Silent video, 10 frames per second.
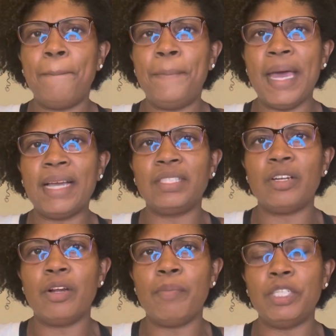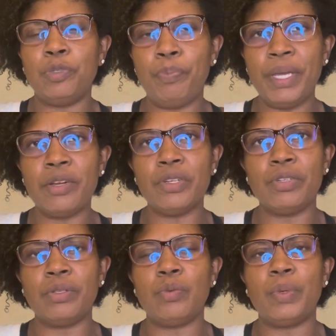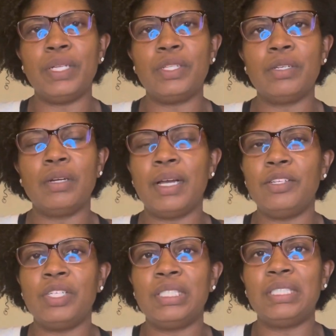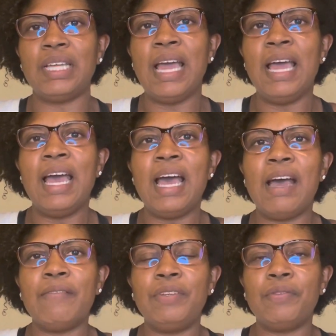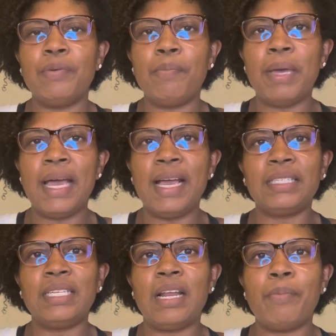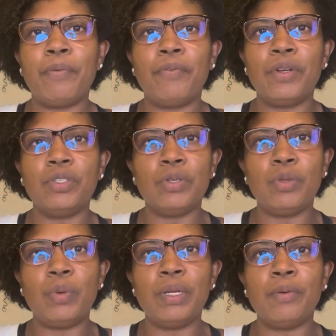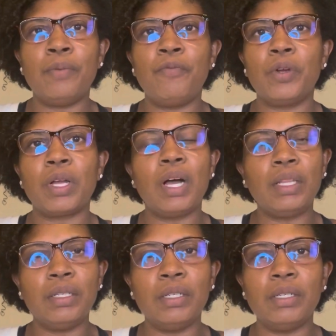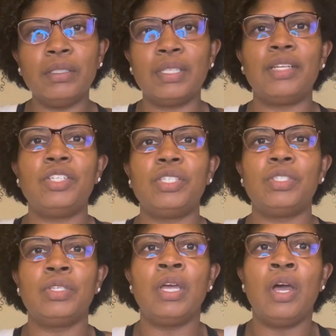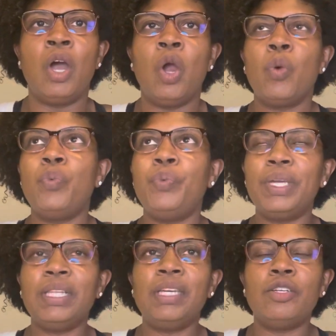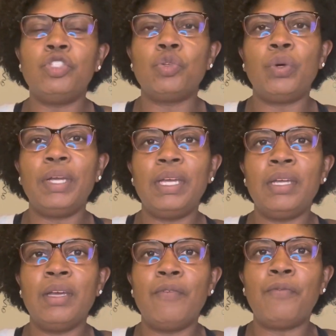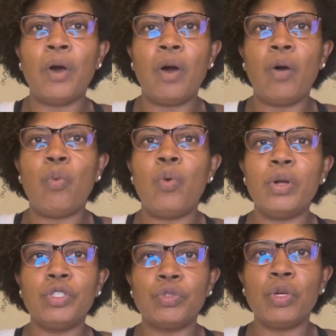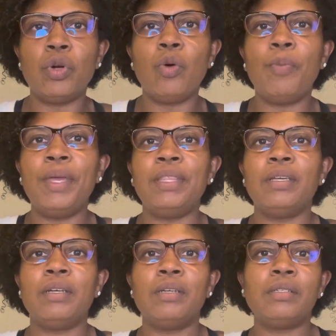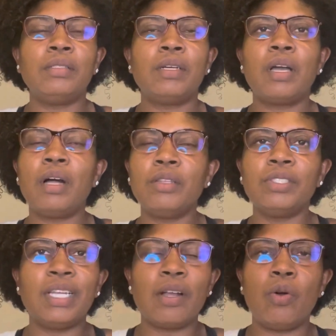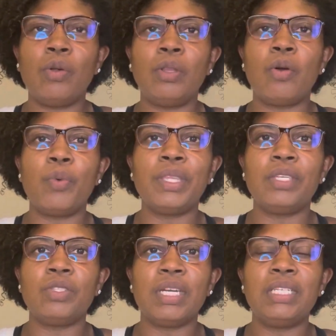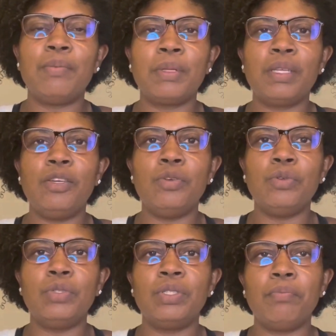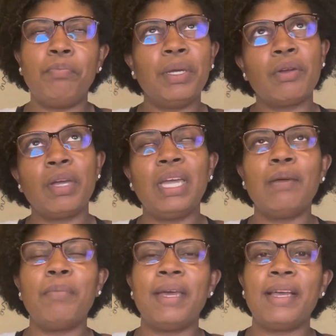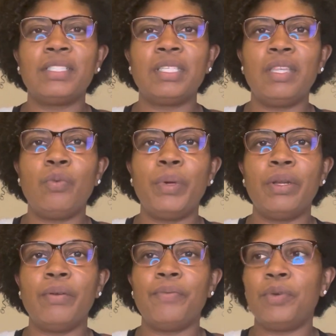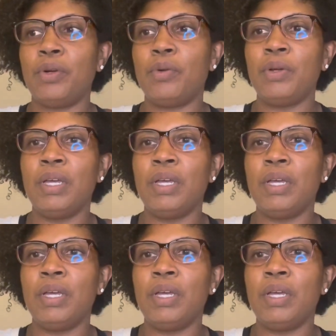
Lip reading: bags that are much bigger during the winter. I just have different bags that I prefer during the winter for colors. I just really enjoy fall wardrobe and the colors that go along with it. So I typically use bigger handbags in the winter for